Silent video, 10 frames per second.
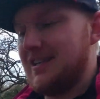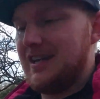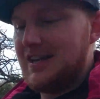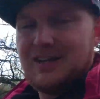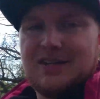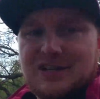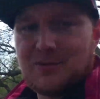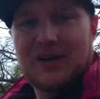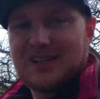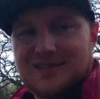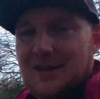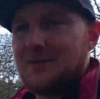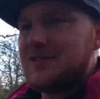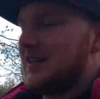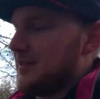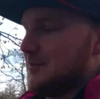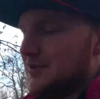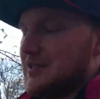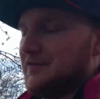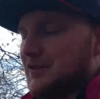Swinub is not the
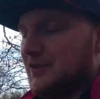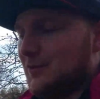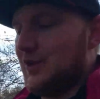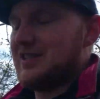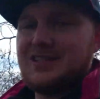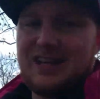most difficult one to